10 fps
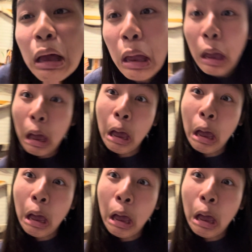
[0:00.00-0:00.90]

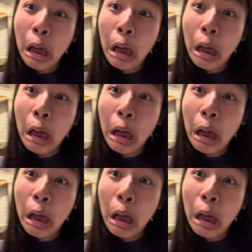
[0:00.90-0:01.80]

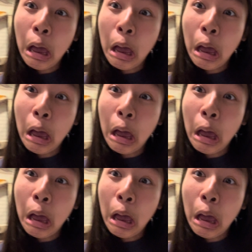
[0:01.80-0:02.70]

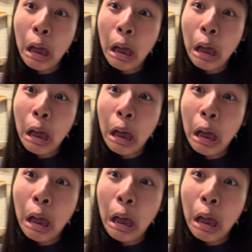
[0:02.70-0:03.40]
Nothing is said.